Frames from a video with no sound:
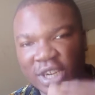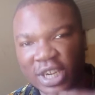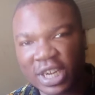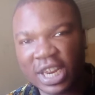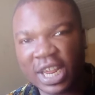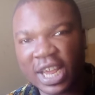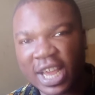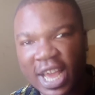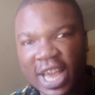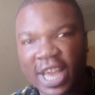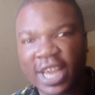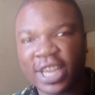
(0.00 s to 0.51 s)

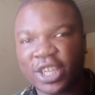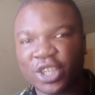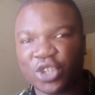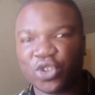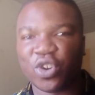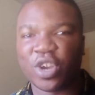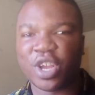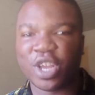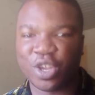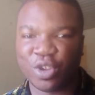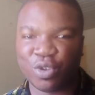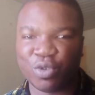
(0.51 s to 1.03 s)
they
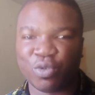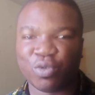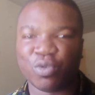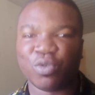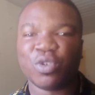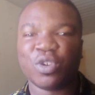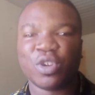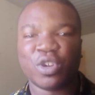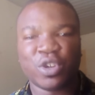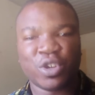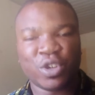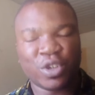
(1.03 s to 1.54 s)
enjoy you
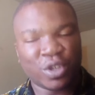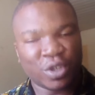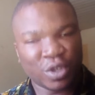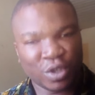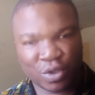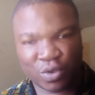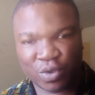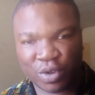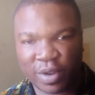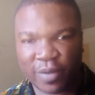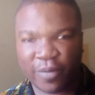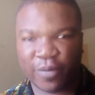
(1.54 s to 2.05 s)

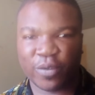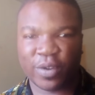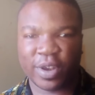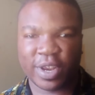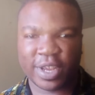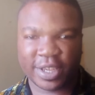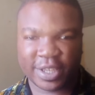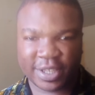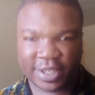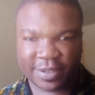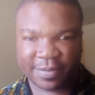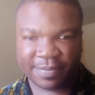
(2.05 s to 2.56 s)
to the
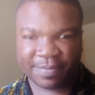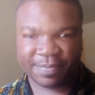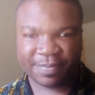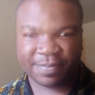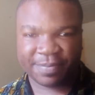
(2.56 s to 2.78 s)
fullest.